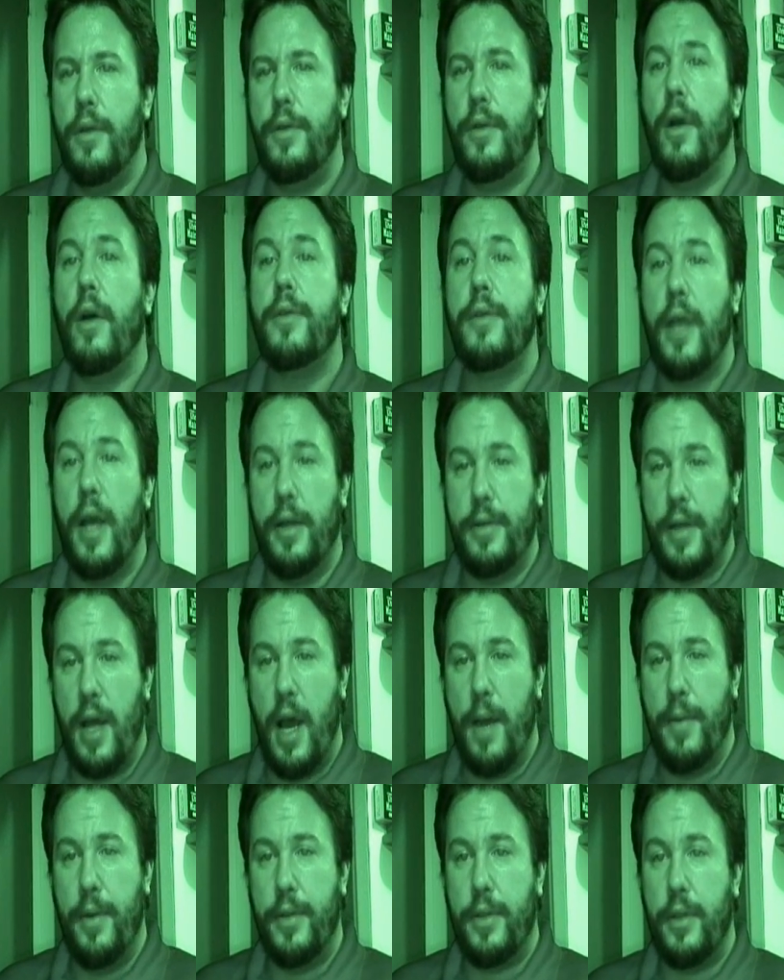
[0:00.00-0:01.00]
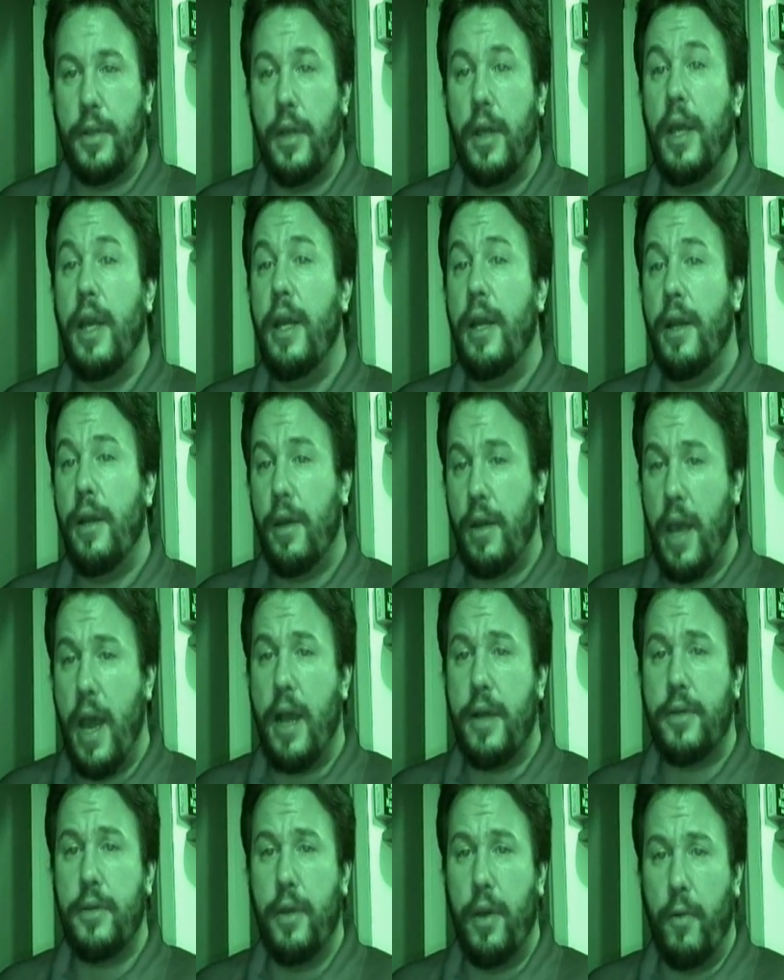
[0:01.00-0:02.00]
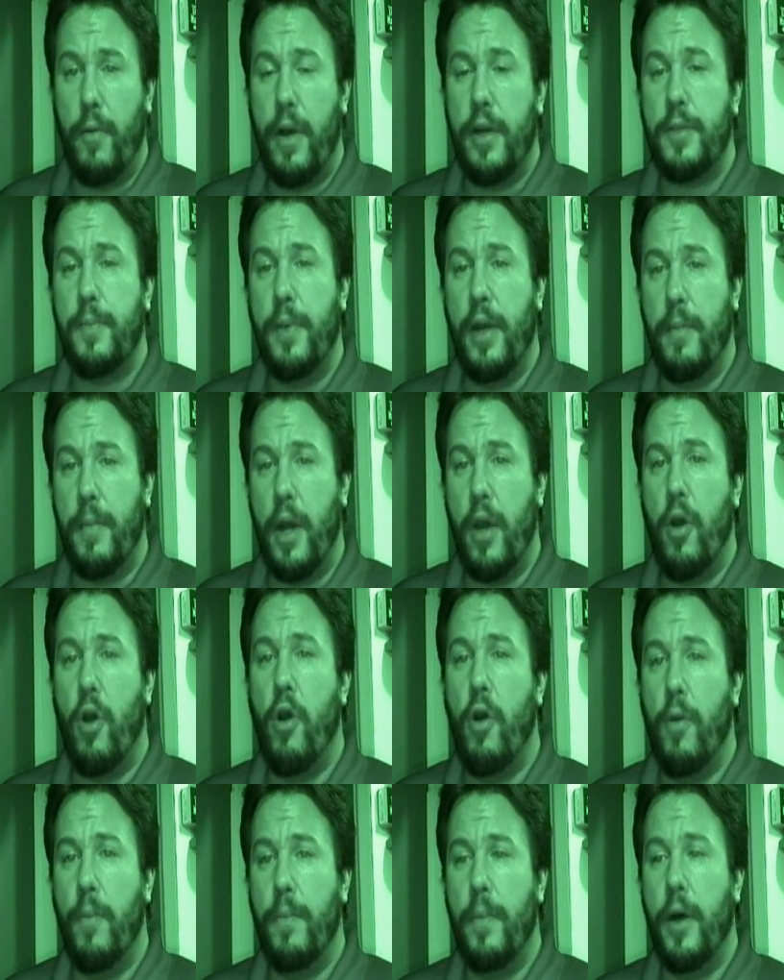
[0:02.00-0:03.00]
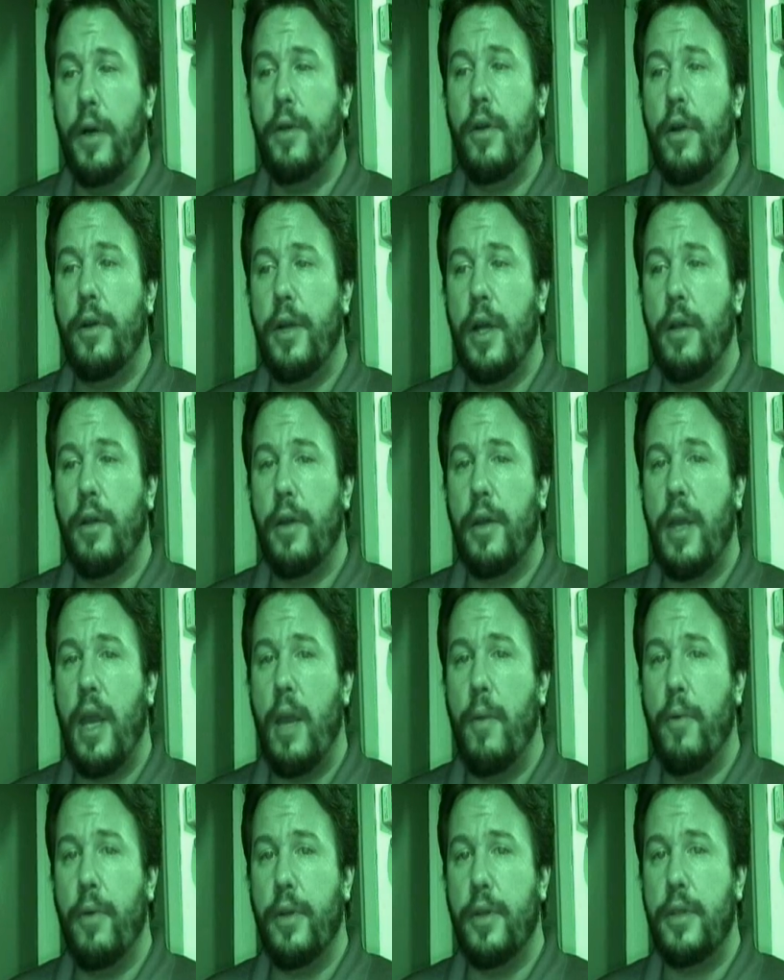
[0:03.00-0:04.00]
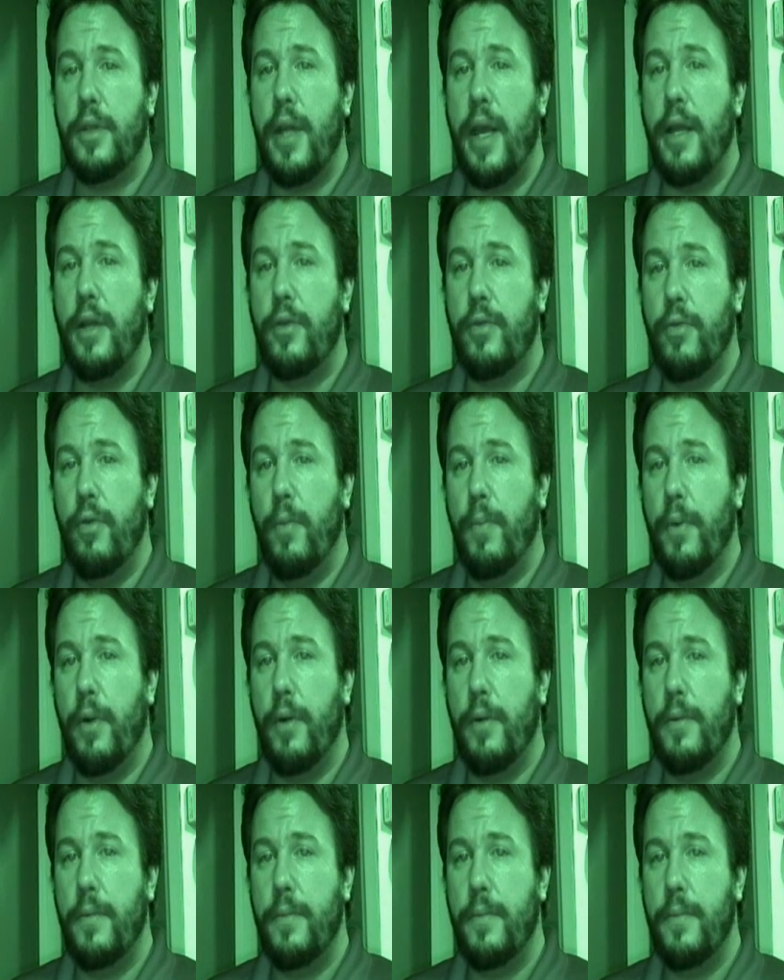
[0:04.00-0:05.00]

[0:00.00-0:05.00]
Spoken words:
Charles Scott Thomas, he didn't actually arrest me at my home. Nardella came with a state trooper.